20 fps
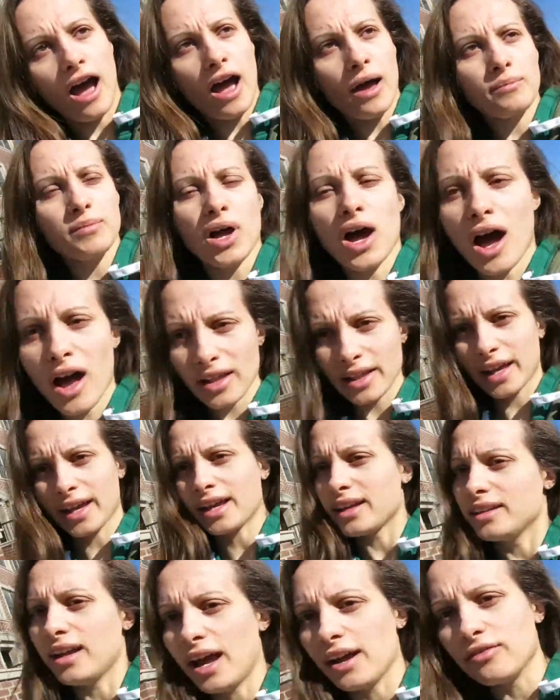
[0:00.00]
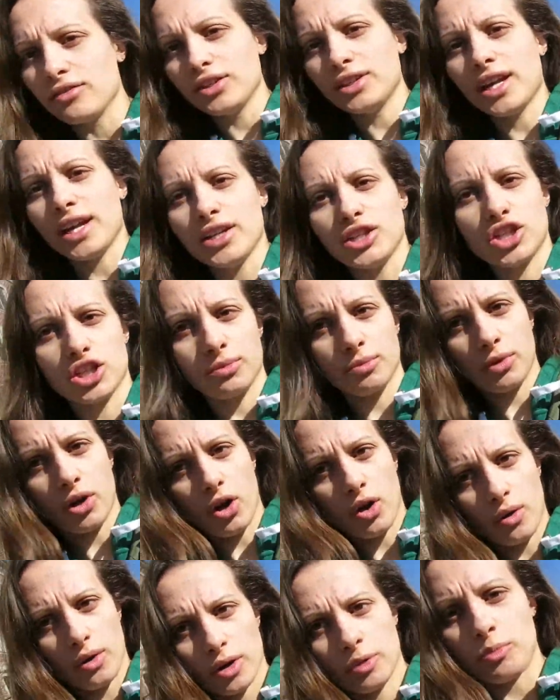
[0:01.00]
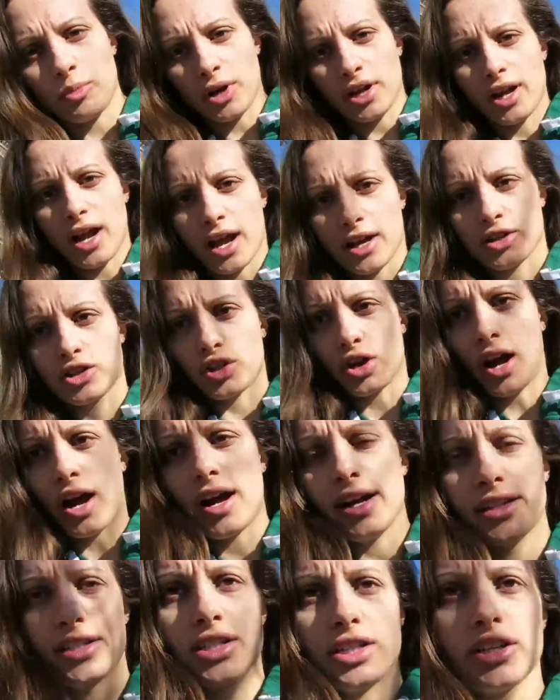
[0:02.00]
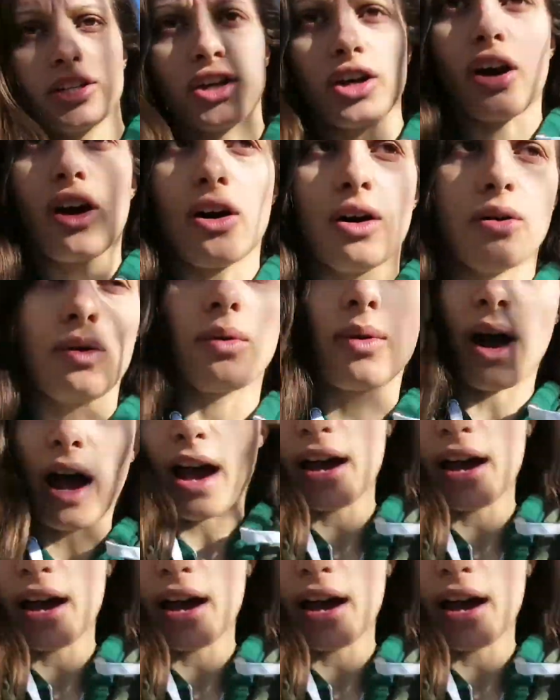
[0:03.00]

I'm not like an everyday gym goer, but I try to go